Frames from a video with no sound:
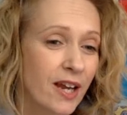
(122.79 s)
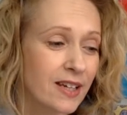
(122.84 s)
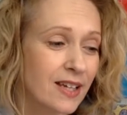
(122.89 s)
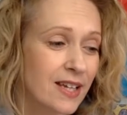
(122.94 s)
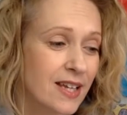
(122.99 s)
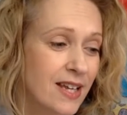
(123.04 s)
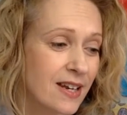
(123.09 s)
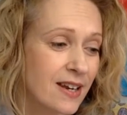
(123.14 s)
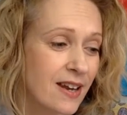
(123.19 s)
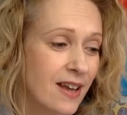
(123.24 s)

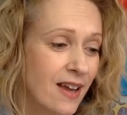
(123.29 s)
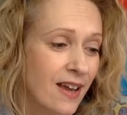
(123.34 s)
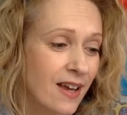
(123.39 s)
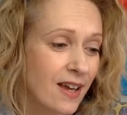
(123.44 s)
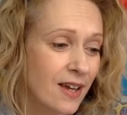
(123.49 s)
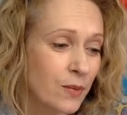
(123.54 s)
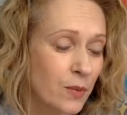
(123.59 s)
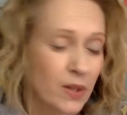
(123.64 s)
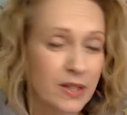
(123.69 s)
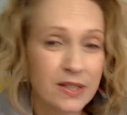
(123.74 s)
in,
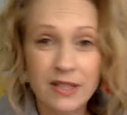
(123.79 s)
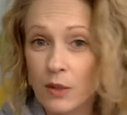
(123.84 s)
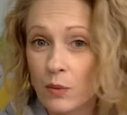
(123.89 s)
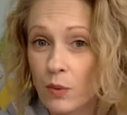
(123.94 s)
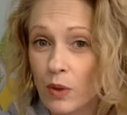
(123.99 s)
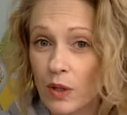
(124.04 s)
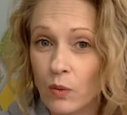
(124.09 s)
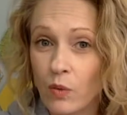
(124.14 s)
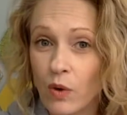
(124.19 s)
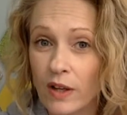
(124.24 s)
we can see
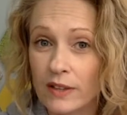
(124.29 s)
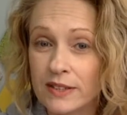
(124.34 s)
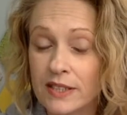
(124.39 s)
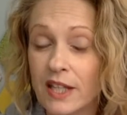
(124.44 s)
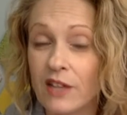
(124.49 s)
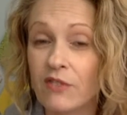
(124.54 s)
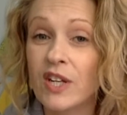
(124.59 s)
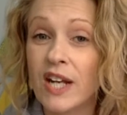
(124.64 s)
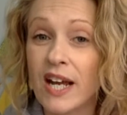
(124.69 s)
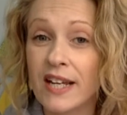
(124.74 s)
what it wants.
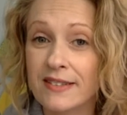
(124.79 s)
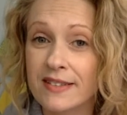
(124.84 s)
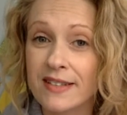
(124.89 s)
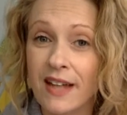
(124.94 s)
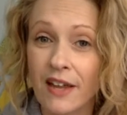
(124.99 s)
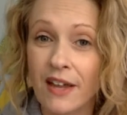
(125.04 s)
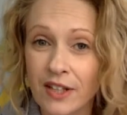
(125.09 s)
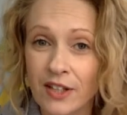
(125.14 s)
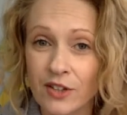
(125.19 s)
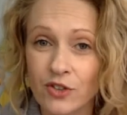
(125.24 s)
If it has
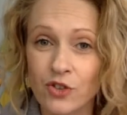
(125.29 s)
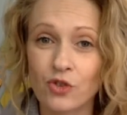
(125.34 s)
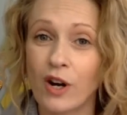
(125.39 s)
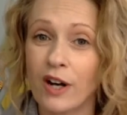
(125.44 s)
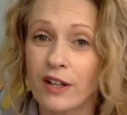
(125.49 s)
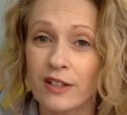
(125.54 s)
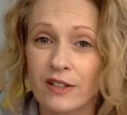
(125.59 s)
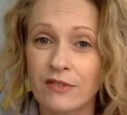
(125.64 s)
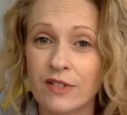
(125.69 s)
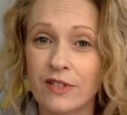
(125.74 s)
nothing
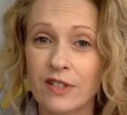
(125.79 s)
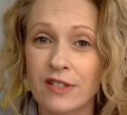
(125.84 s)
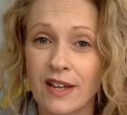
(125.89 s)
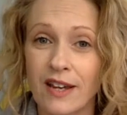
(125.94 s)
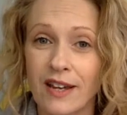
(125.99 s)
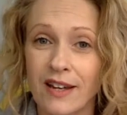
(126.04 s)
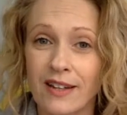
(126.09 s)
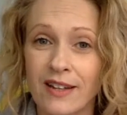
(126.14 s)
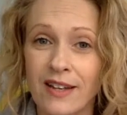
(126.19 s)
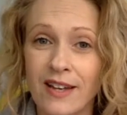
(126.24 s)
constructive to
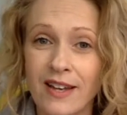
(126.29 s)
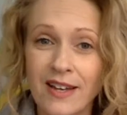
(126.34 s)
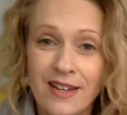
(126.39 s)
say,